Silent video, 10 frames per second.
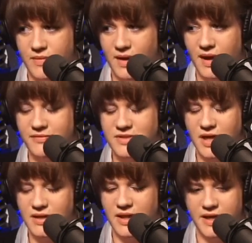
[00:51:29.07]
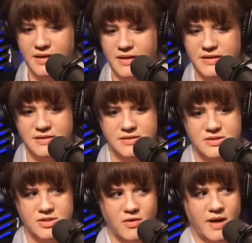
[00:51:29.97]
I've done and this is
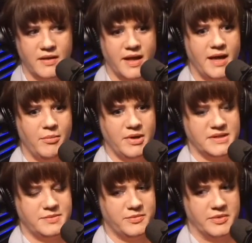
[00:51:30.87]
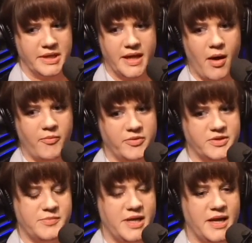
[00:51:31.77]
so LA, but it's been really helpful
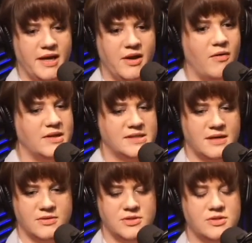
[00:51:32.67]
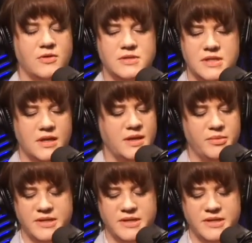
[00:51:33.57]
to me, and I know it sounds so silly, but